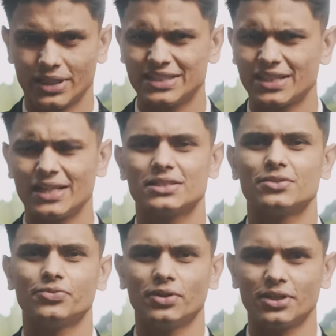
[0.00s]
Is a
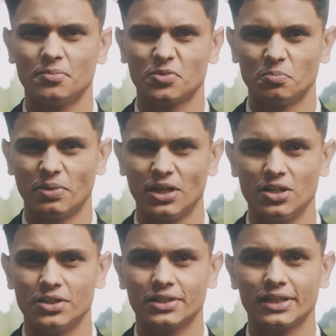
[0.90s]
reason for them to
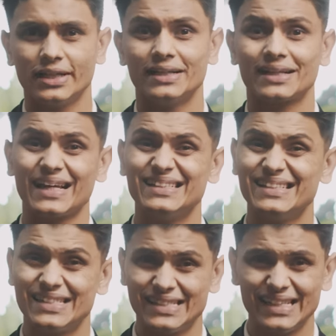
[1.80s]
build, create
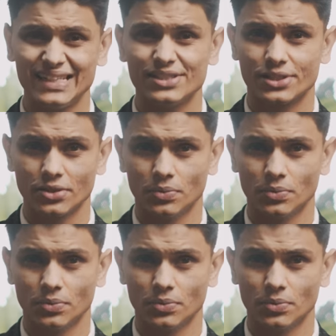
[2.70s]
and change the